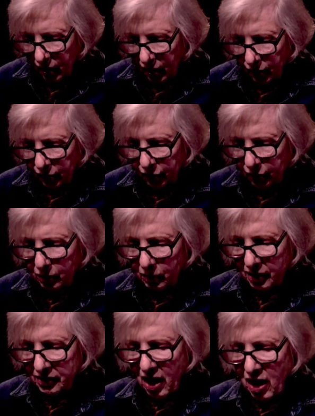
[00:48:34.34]
You are
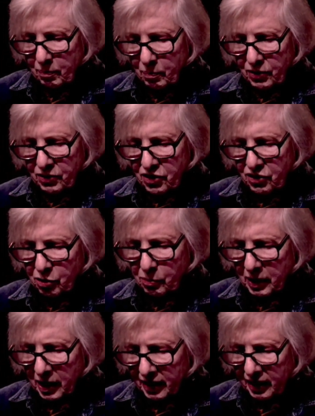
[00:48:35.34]
not
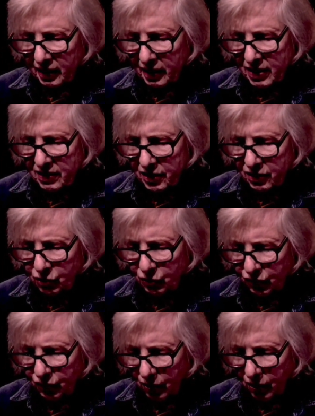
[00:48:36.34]
participating in this
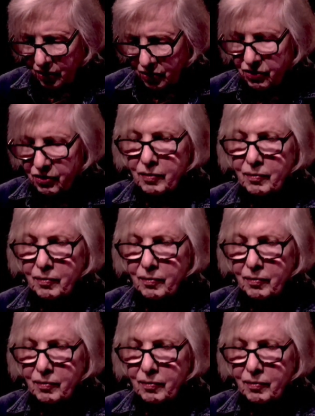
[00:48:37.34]
farce.